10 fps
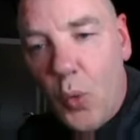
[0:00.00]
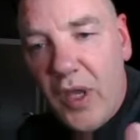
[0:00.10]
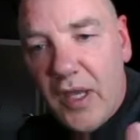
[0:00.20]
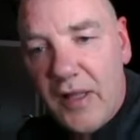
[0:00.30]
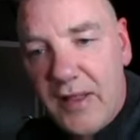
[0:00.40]

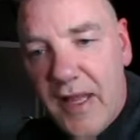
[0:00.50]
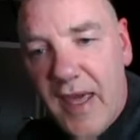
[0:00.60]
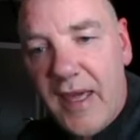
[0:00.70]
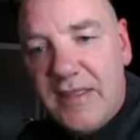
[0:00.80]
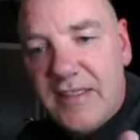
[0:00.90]
we can
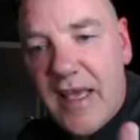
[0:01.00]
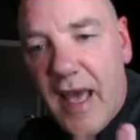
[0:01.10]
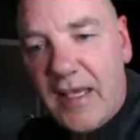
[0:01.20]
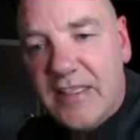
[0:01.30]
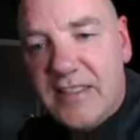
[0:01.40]
learn
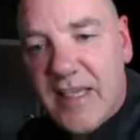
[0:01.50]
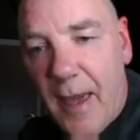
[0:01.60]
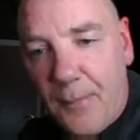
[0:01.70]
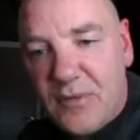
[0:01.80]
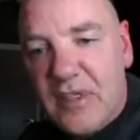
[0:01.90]
to
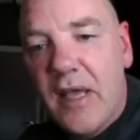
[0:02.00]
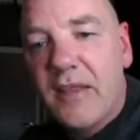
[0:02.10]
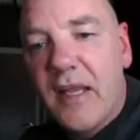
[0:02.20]
accept